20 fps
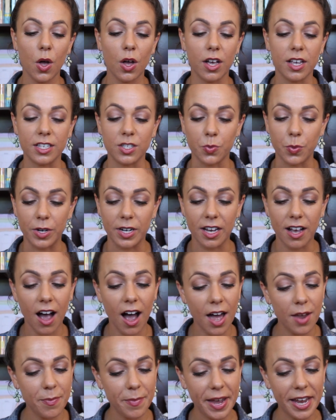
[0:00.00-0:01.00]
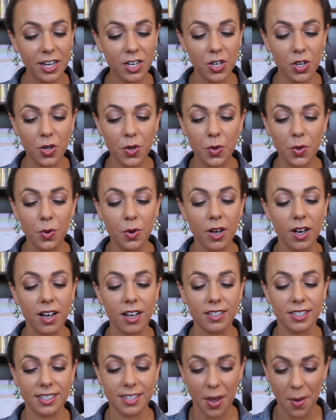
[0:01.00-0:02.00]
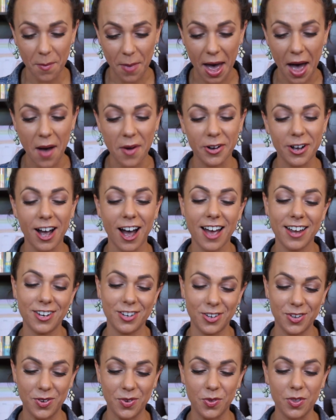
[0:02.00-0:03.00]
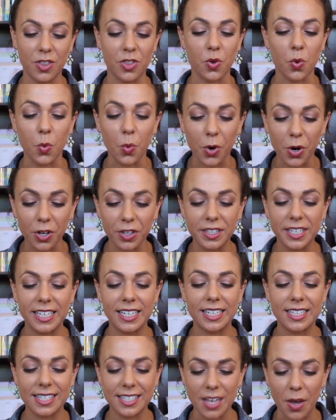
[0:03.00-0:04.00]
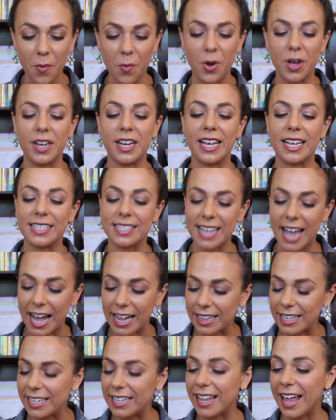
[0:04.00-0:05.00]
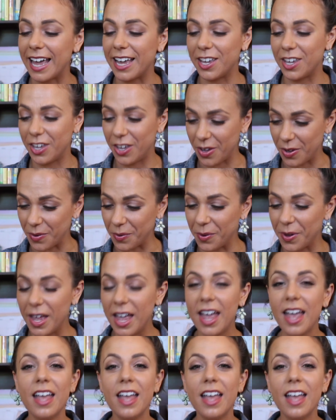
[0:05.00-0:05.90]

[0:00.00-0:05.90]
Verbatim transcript: because when God made you, somehow God knew that the world needed someone exactly like you.